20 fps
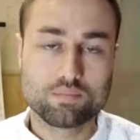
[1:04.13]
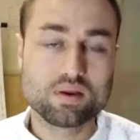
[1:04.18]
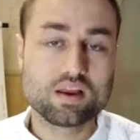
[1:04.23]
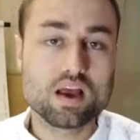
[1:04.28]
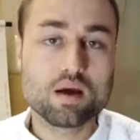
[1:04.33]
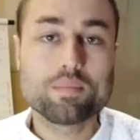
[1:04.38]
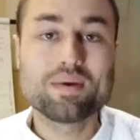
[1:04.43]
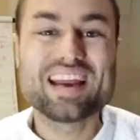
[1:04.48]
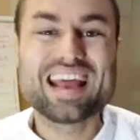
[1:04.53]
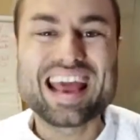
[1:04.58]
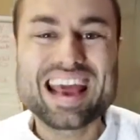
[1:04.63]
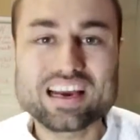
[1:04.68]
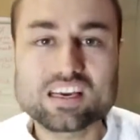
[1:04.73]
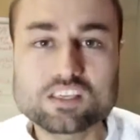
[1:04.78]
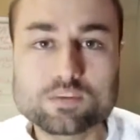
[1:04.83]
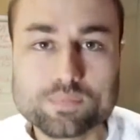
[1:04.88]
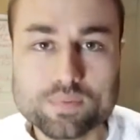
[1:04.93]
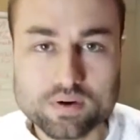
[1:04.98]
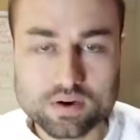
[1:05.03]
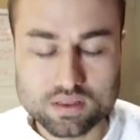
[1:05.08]
Become an
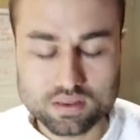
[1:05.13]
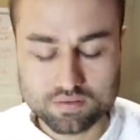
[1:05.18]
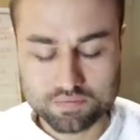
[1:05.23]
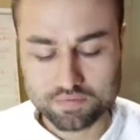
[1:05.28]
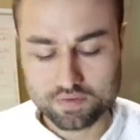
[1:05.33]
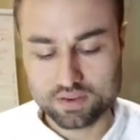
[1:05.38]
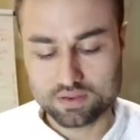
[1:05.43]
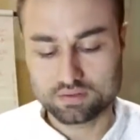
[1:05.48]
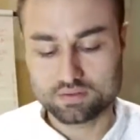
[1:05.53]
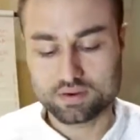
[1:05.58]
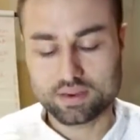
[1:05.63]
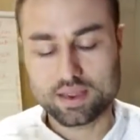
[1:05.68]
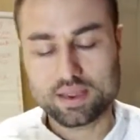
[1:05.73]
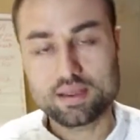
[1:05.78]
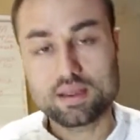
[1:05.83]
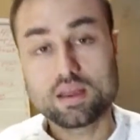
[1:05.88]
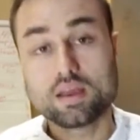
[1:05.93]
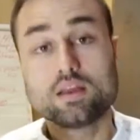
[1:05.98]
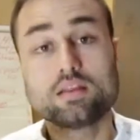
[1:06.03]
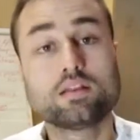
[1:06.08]
expert in the field,
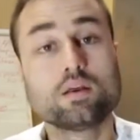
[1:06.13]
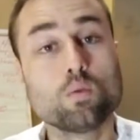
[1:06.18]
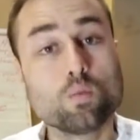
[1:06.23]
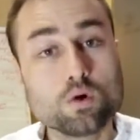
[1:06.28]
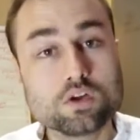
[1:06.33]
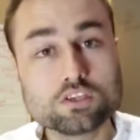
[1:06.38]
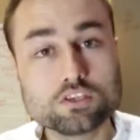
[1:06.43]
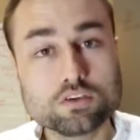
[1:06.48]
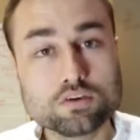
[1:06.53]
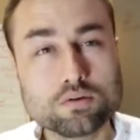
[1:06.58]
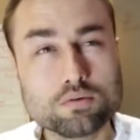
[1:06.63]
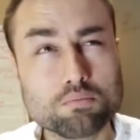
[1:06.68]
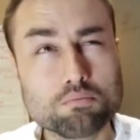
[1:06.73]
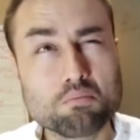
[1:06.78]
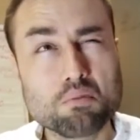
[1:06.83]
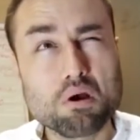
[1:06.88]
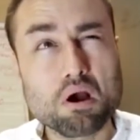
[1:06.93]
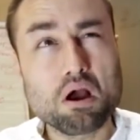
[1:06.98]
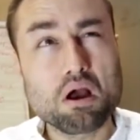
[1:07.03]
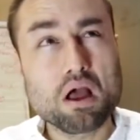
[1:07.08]
okay? Then once
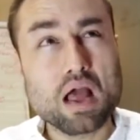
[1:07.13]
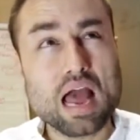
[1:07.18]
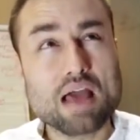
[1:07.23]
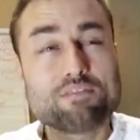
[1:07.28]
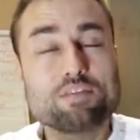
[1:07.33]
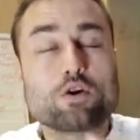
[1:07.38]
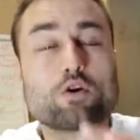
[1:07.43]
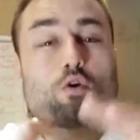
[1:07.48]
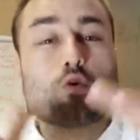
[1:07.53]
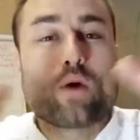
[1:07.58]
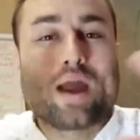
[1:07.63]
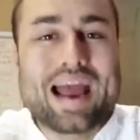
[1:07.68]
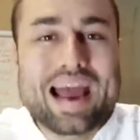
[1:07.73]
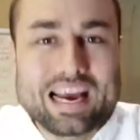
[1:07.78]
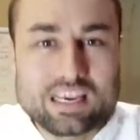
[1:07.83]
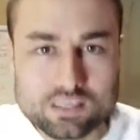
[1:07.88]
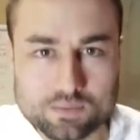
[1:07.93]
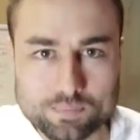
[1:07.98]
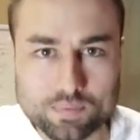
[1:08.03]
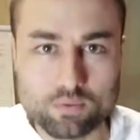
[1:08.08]
you have a
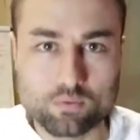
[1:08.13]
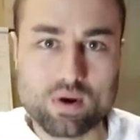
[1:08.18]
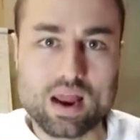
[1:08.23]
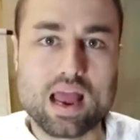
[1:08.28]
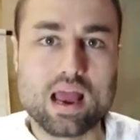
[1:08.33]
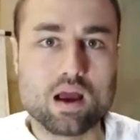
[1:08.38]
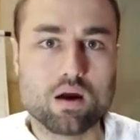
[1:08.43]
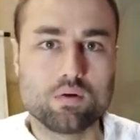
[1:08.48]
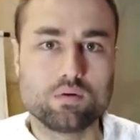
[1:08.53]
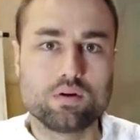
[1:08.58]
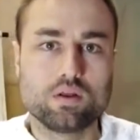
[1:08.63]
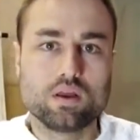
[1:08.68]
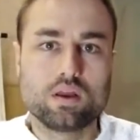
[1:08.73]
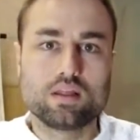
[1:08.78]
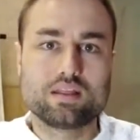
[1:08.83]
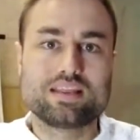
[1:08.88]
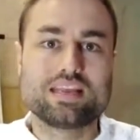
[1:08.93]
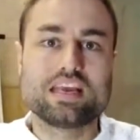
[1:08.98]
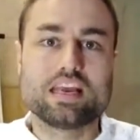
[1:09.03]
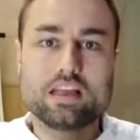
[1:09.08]
grasp around
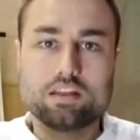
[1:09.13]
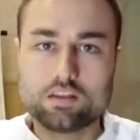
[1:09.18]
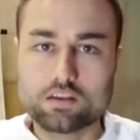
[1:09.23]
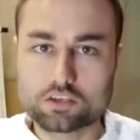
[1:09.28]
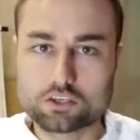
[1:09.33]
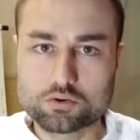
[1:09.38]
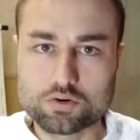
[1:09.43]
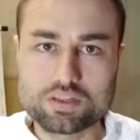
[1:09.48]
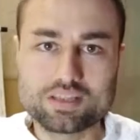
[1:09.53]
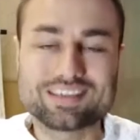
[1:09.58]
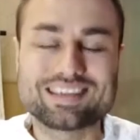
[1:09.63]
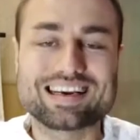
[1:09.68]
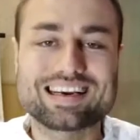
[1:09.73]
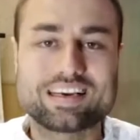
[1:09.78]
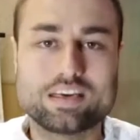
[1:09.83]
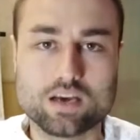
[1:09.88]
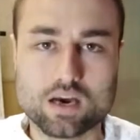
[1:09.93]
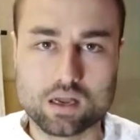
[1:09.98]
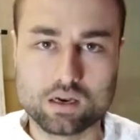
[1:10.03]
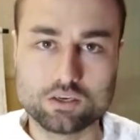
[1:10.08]
the industry, the
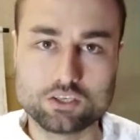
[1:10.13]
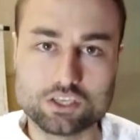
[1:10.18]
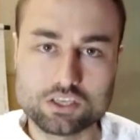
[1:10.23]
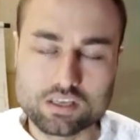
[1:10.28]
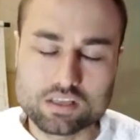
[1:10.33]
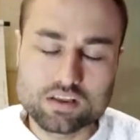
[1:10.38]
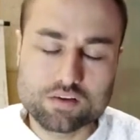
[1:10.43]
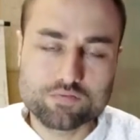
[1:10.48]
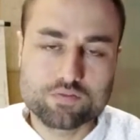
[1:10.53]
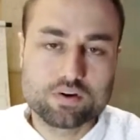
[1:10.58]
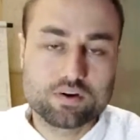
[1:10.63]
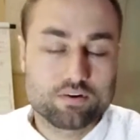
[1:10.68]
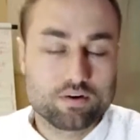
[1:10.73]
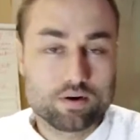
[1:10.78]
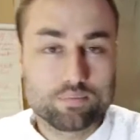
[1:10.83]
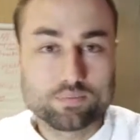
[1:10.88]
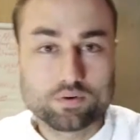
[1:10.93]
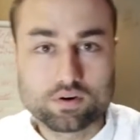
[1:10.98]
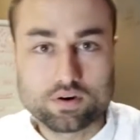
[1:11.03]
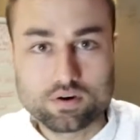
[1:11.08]
technology, and the different
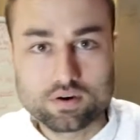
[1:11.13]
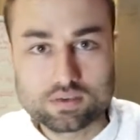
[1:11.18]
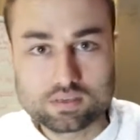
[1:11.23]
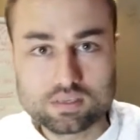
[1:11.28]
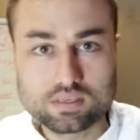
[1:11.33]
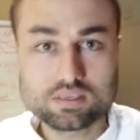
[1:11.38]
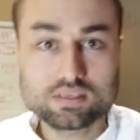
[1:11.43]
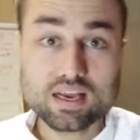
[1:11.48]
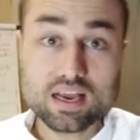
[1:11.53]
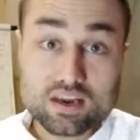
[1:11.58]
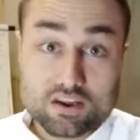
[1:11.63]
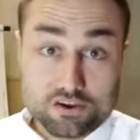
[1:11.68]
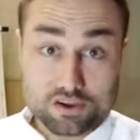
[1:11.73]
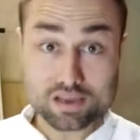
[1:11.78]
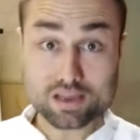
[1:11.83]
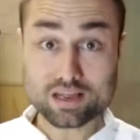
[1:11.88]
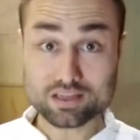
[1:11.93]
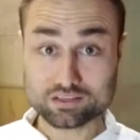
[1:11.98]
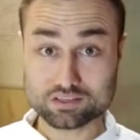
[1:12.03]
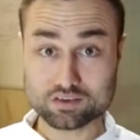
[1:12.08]
cryptocurrencies, then you
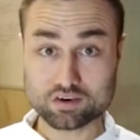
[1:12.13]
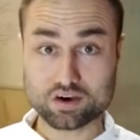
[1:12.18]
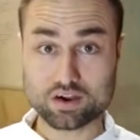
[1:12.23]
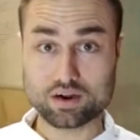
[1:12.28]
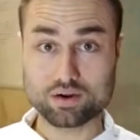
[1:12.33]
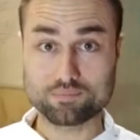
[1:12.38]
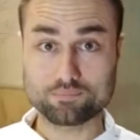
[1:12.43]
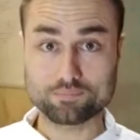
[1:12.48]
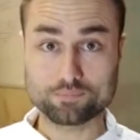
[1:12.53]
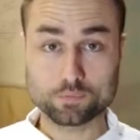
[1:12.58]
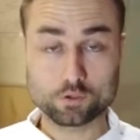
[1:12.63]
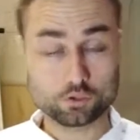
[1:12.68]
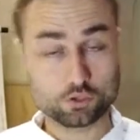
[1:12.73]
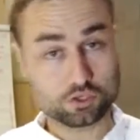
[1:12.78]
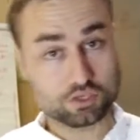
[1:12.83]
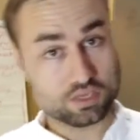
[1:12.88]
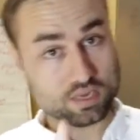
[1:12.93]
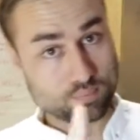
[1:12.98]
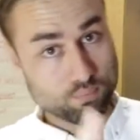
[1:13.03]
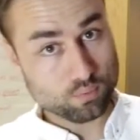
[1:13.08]
can get started. So
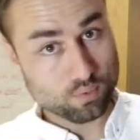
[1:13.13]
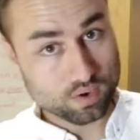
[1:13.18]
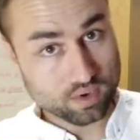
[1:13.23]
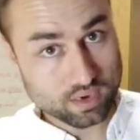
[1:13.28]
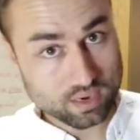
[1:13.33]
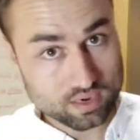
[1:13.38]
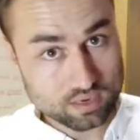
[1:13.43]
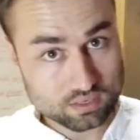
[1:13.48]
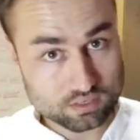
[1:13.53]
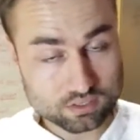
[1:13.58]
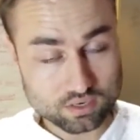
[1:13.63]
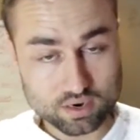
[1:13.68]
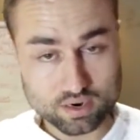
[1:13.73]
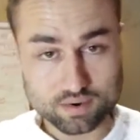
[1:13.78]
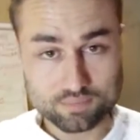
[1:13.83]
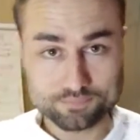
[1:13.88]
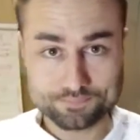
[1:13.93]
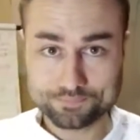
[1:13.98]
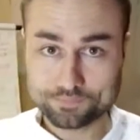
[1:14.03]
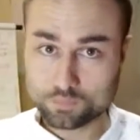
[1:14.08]
step one in getting
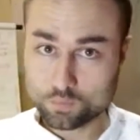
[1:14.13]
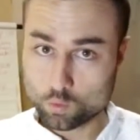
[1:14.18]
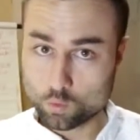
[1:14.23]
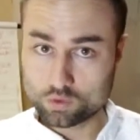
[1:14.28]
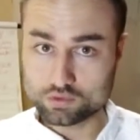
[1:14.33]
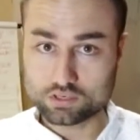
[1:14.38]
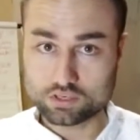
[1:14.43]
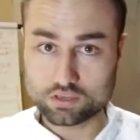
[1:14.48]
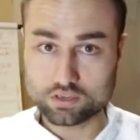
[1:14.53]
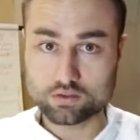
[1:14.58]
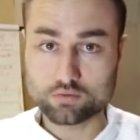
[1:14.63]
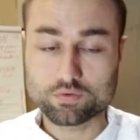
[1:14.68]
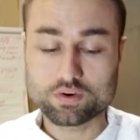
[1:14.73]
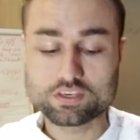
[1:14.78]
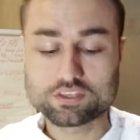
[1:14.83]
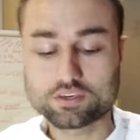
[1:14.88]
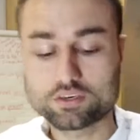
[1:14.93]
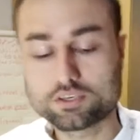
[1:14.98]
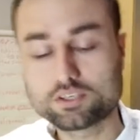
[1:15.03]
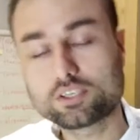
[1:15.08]
started, once you've done the
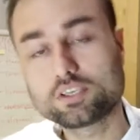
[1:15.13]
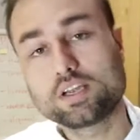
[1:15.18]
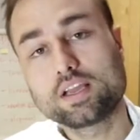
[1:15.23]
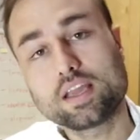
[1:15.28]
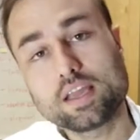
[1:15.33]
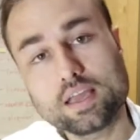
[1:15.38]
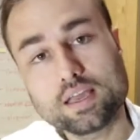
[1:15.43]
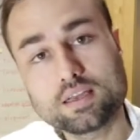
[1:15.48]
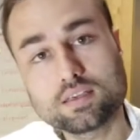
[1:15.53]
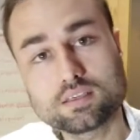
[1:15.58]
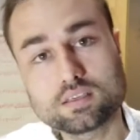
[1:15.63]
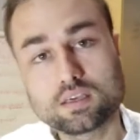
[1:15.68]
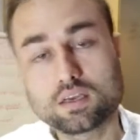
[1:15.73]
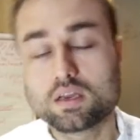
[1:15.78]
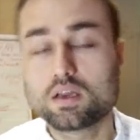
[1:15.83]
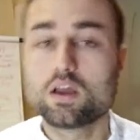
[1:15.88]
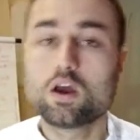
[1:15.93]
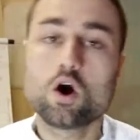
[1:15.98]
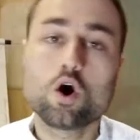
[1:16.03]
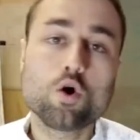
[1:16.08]
research, is
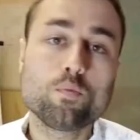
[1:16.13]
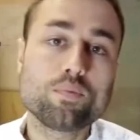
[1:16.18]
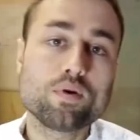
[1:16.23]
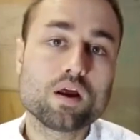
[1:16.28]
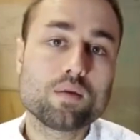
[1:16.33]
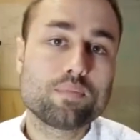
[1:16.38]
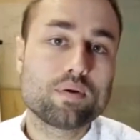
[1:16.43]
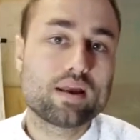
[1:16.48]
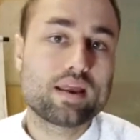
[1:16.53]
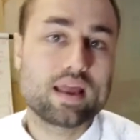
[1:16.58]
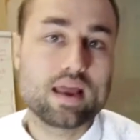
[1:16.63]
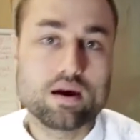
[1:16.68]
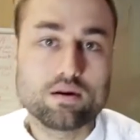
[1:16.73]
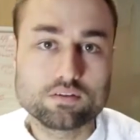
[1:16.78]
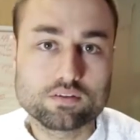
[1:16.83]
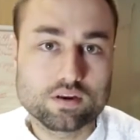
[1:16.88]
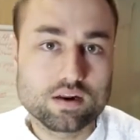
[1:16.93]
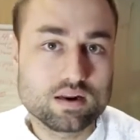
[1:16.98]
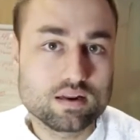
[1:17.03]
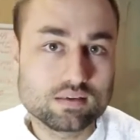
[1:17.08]
open up an
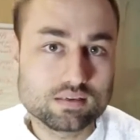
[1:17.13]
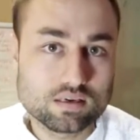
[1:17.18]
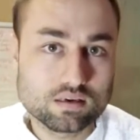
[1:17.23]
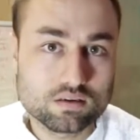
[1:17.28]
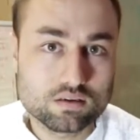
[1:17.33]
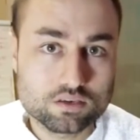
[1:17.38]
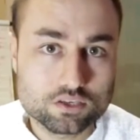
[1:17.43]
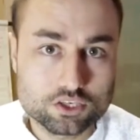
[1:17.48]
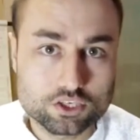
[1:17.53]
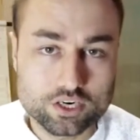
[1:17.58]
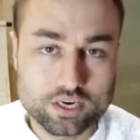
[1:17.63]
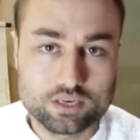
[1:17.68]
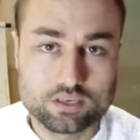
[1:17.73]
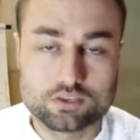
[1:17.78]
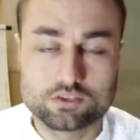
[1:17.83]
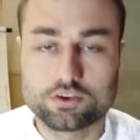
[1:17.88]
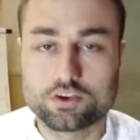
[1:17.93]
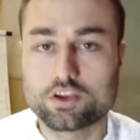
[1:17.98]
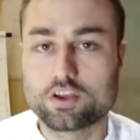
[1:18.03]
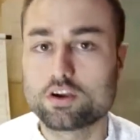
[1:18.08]
account on any single exchange.
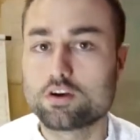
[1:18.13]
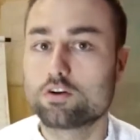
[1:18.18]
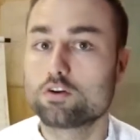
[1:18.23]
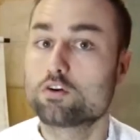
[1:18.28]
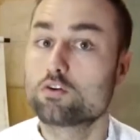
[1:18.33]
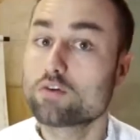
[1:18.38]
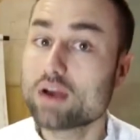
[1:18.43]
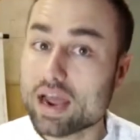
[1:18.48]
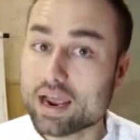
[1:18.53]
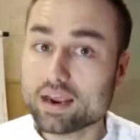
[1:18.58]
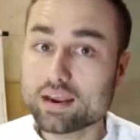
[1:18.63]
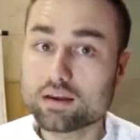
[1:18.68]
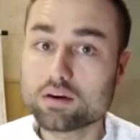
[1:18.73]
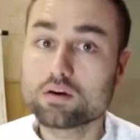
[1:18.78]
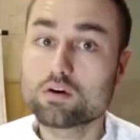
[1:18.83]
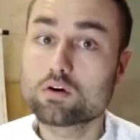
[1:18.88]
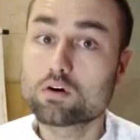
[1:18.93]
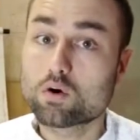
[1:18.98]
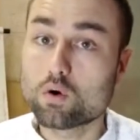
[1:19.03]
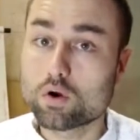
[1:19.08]
So you can go to
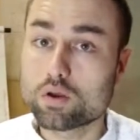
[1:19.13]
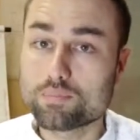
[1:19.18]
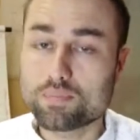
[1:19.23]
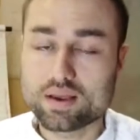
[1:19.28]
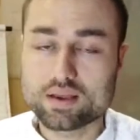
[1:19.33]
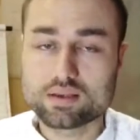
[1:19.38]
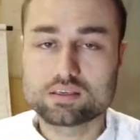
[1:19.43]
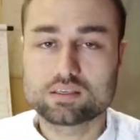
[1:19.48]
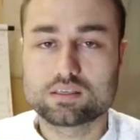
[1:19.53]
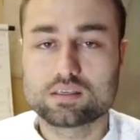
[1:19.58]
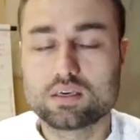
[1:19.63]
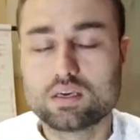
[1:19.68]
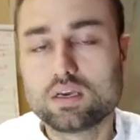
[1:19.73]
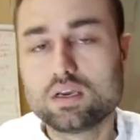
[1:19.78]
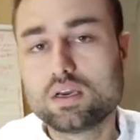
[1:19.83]
Kraken or Coinbase.